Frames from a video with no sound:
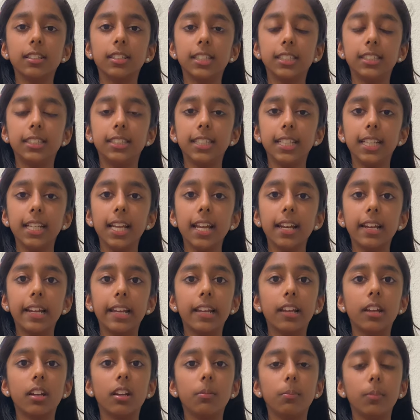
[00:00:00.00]
the
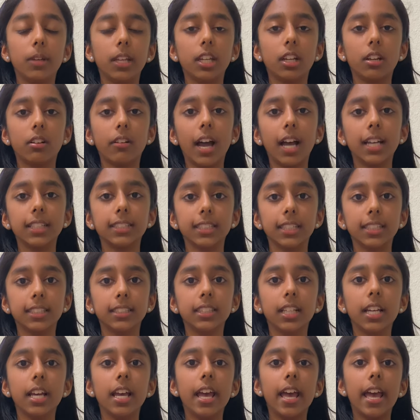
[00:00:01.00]
DNA and amino acids